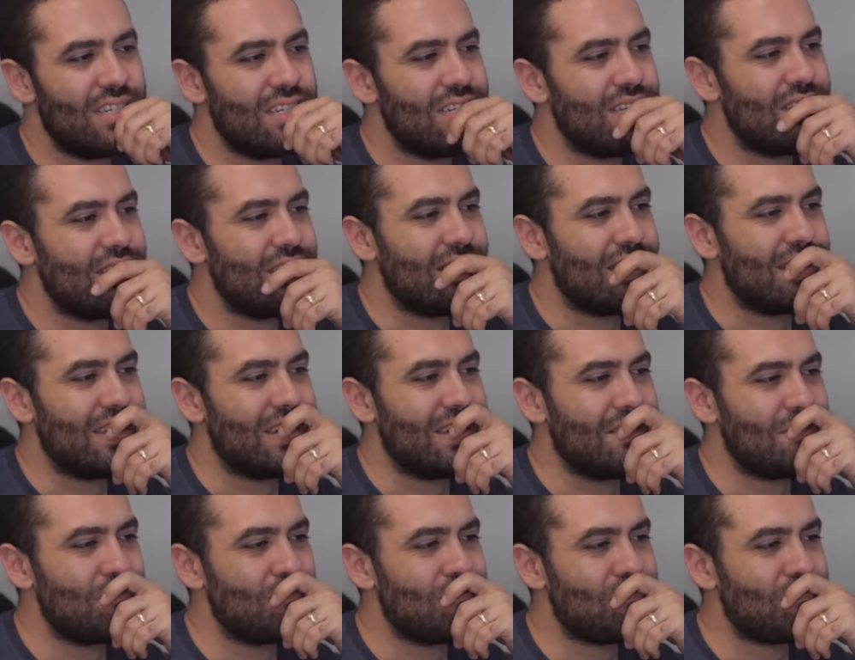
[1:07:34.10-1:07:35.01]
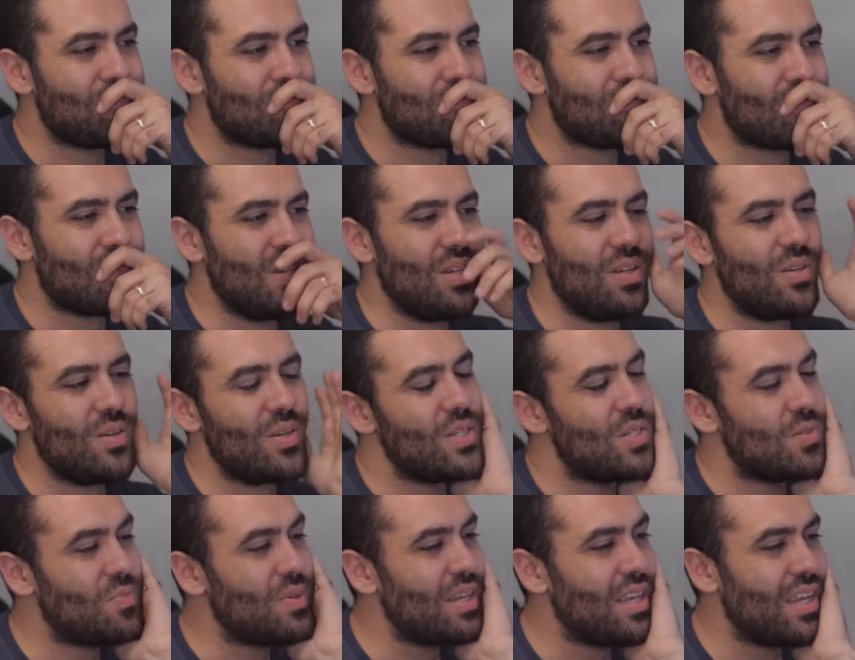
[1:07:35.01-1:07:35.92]
Yeah, Anyway,
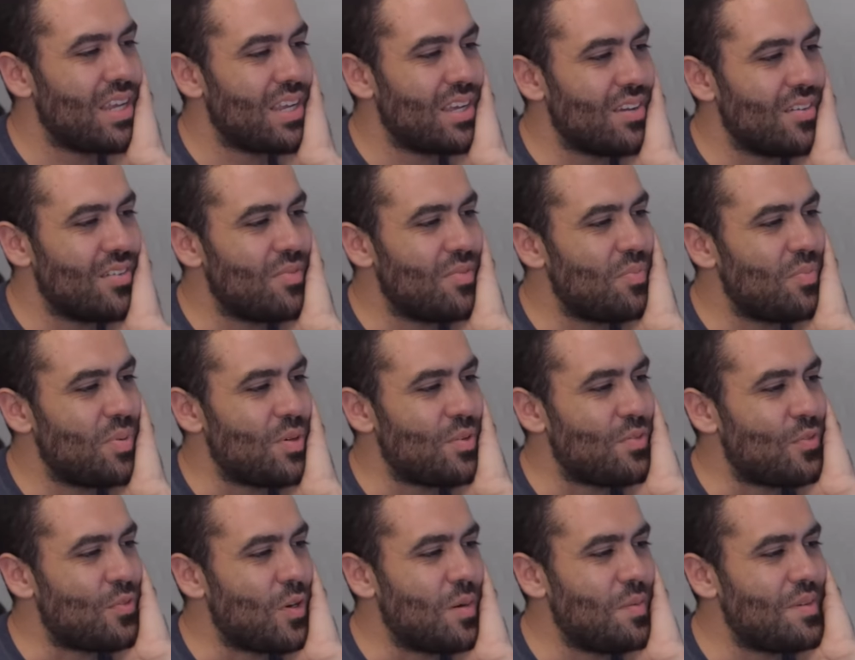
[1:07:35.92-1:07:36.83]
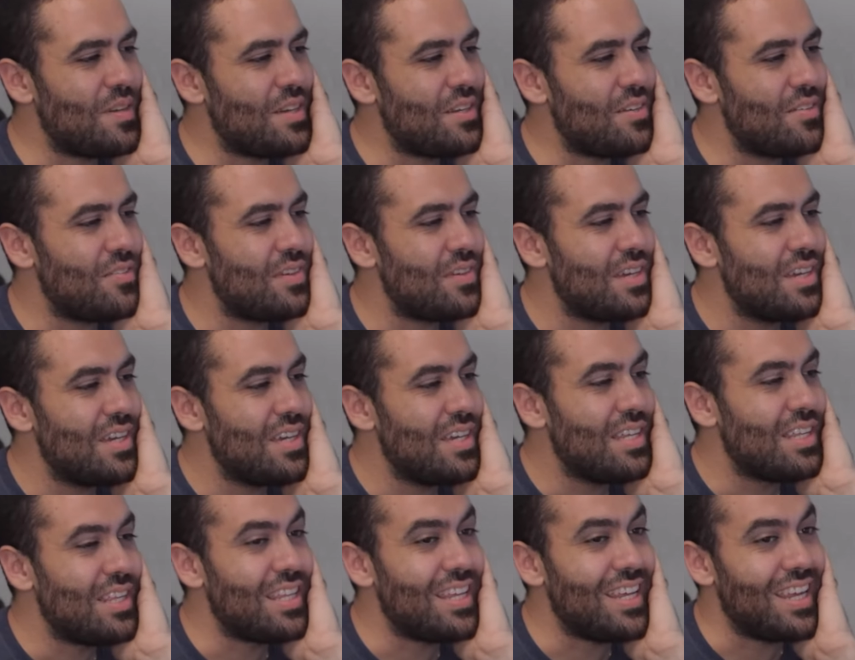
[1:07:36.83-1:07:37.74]
speaking of performative,
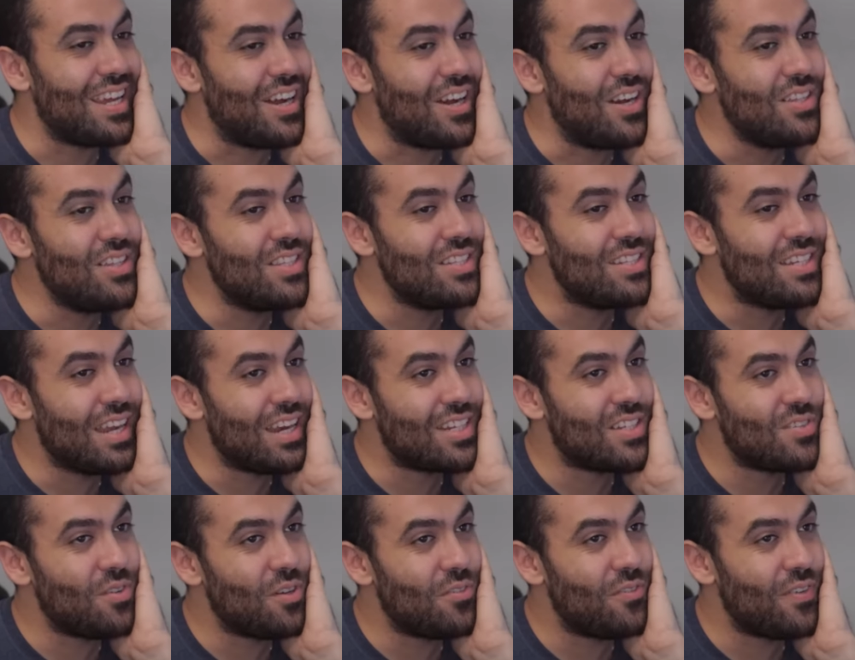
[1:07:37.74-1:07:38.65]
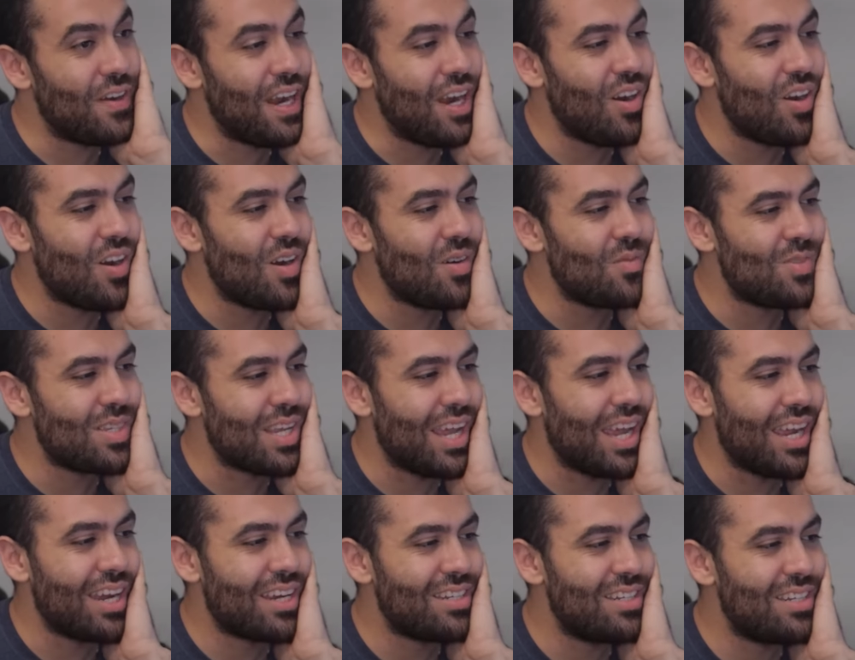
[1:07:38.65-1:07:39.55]
the Undetectable Firearms
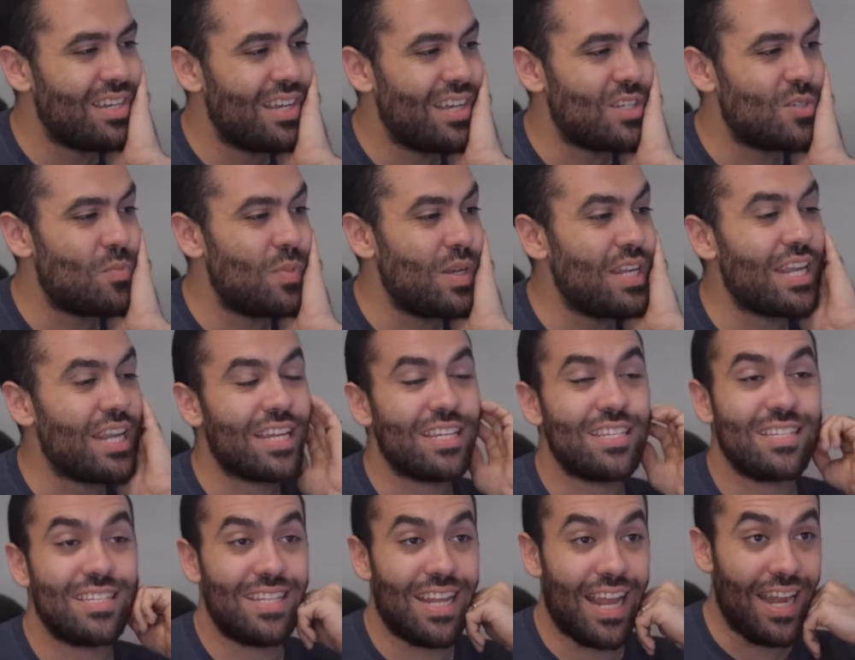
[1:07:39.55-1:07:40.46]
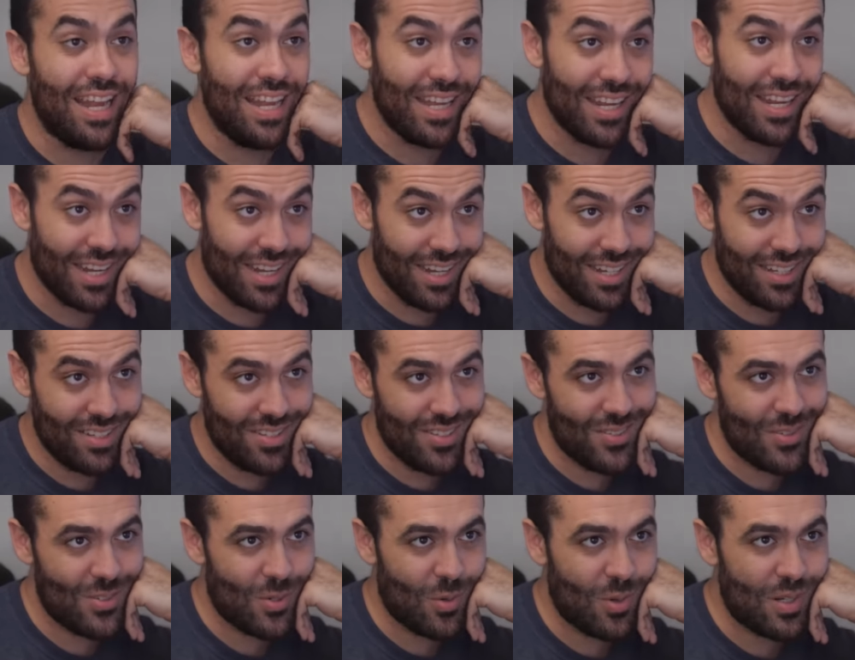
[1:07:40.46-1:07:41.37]
Act has been extended to
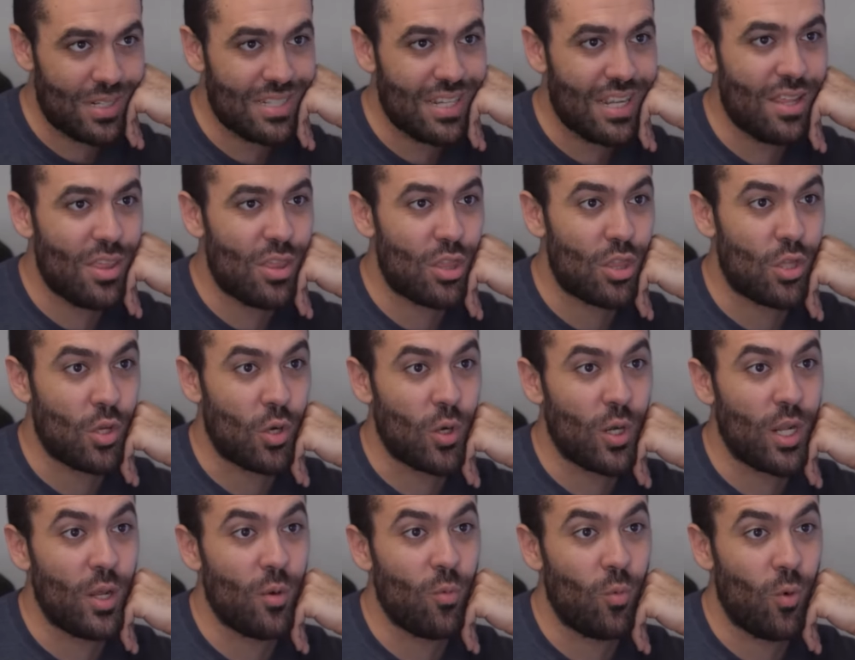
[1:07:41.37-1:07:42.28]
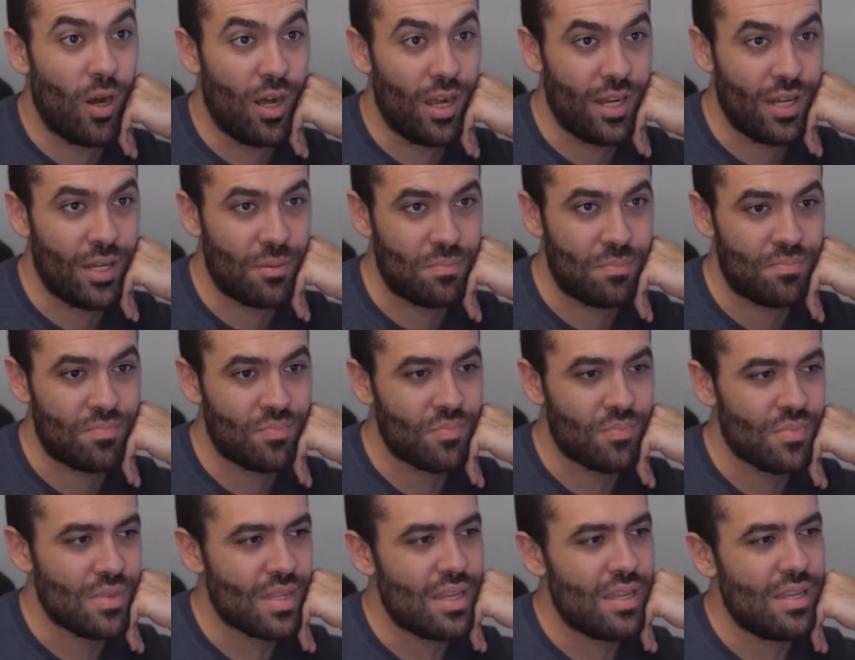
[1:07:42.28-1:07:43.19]
2031.
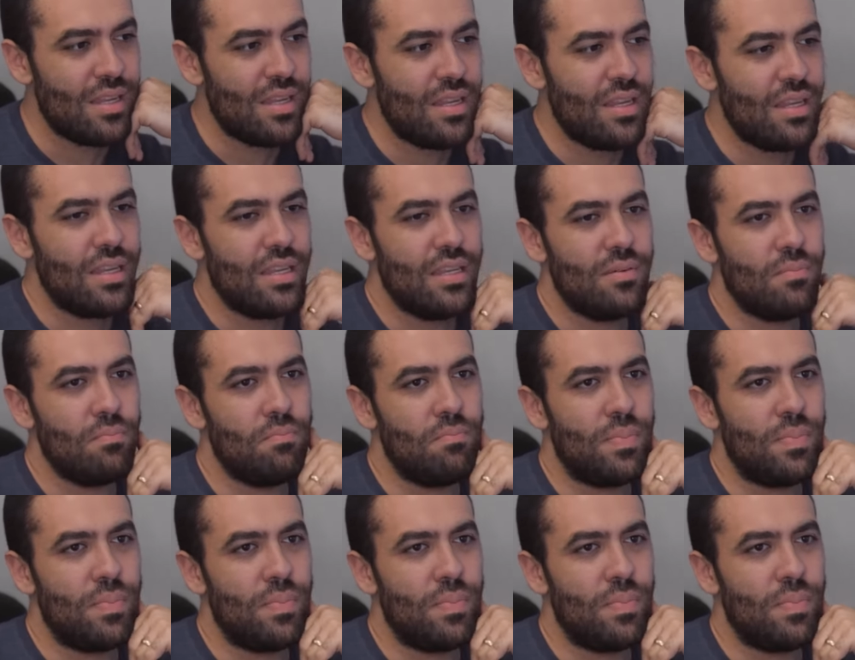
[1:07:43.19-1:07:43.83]
Yes.